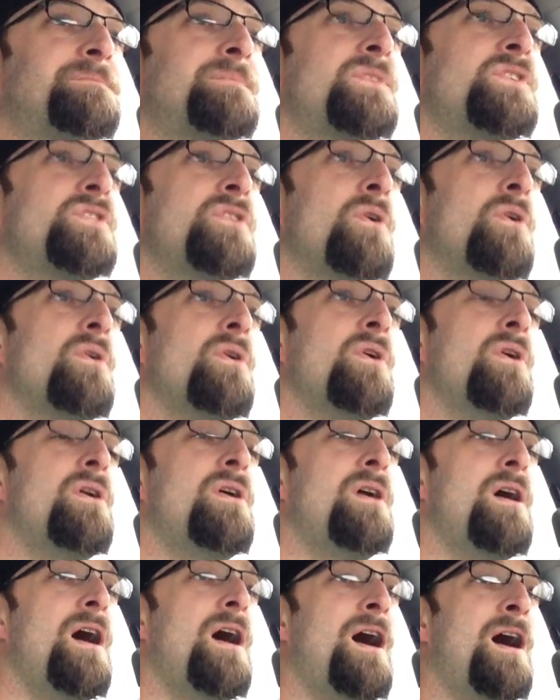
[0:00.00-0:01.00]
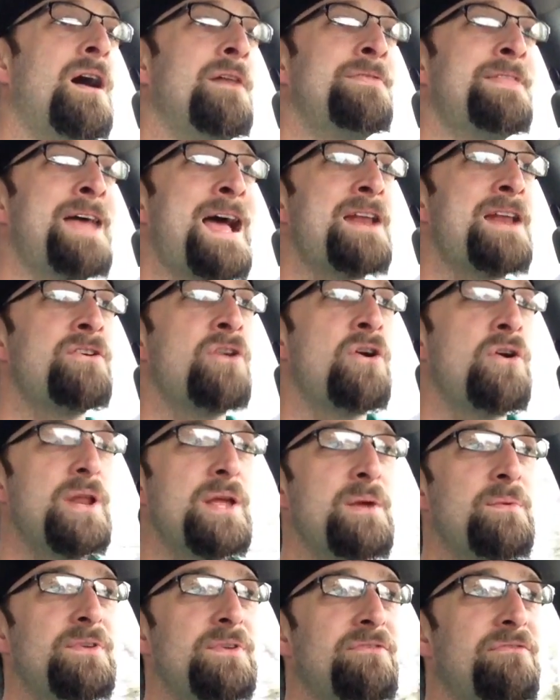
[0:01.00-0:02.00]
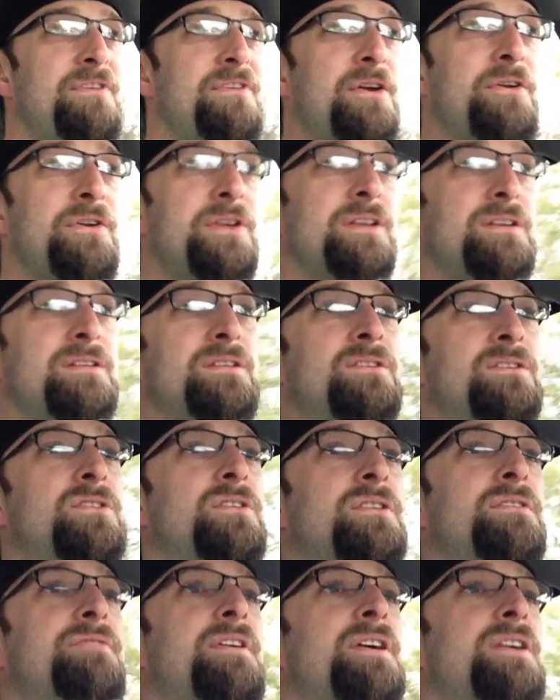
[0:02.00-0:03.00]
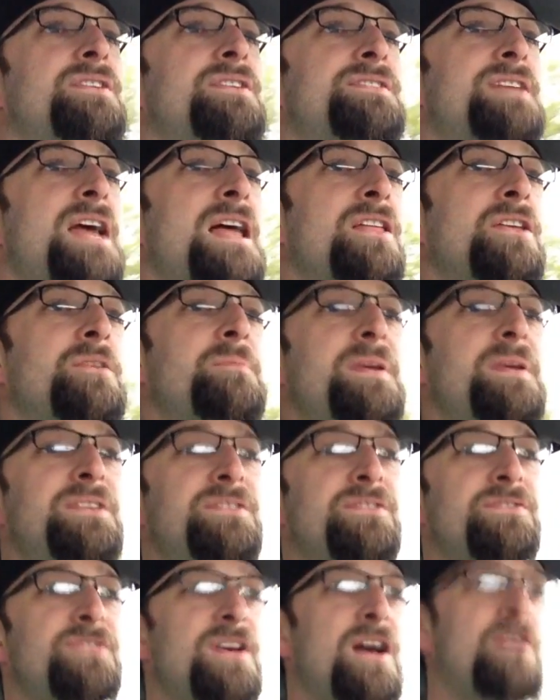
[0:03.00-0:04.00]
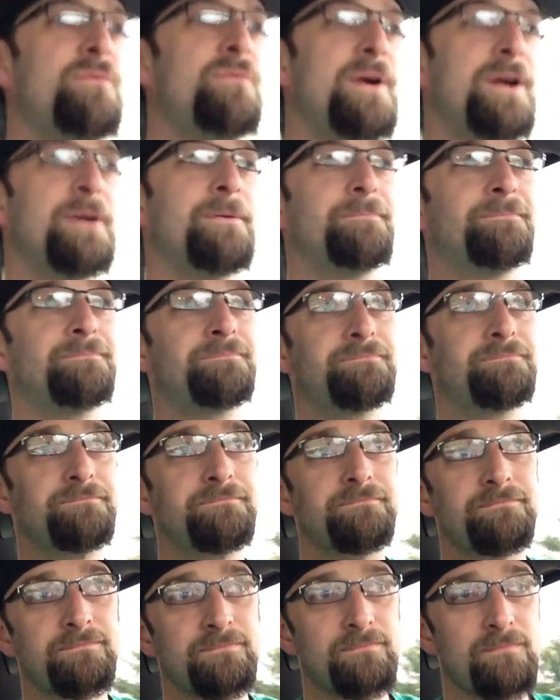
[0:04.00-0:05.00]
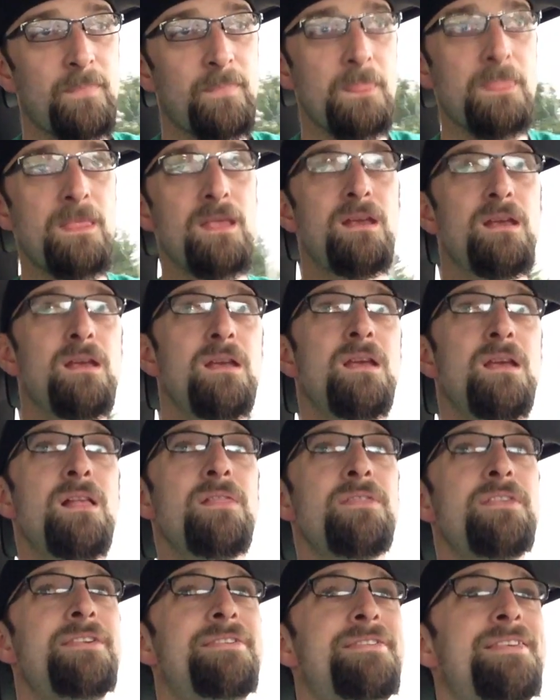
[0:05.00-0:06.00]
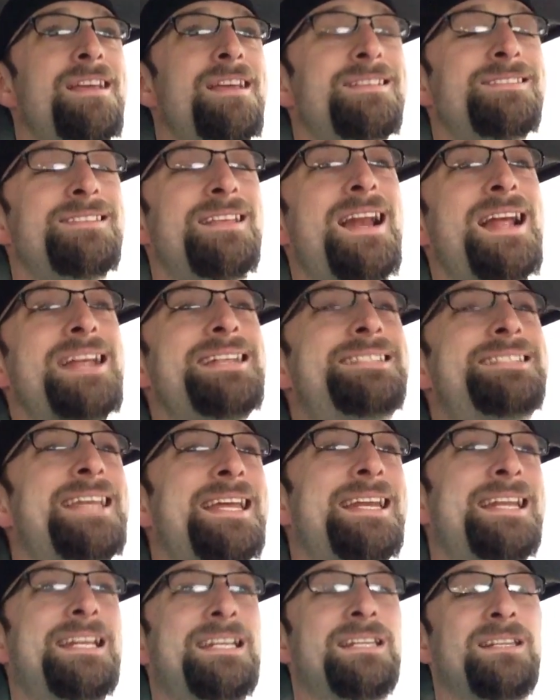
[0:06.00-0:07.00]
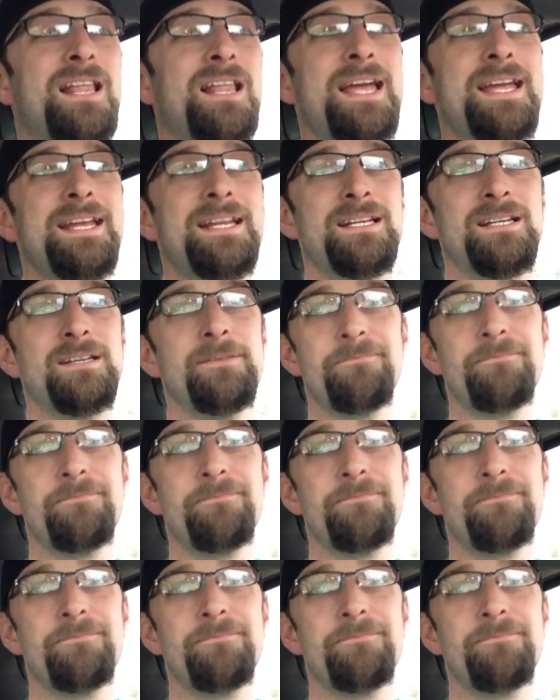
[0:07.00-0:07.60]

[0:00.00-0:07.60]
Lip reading: So on that note, it was a very good, very solid piece of software. The things that I didn't like,